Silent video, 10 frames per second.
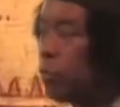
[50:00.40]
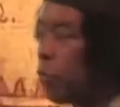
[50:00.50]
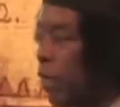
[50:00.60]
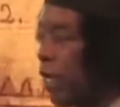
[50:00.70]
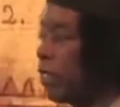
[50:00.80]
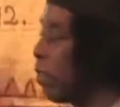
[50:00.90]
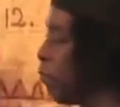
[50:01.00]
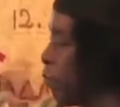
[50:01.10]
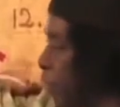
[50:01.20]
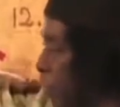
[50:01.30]
Parade
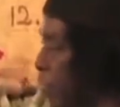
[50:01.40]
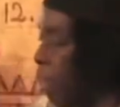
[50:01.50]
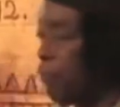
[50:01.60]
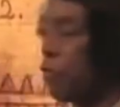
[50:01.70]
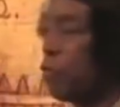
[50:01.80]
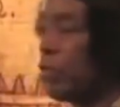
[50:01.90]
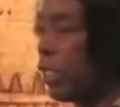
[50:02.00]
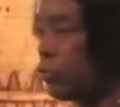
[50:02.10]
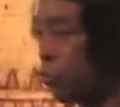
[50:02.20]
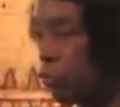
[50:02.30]
in Philadelphia where
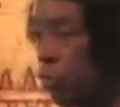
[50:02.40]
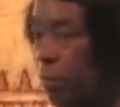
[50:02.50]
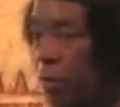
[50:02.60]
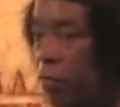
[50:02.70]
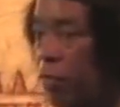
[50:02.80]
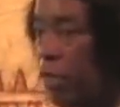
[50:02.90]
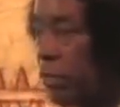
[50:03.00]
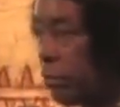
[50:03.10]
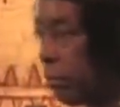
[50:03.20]
they took your birthright.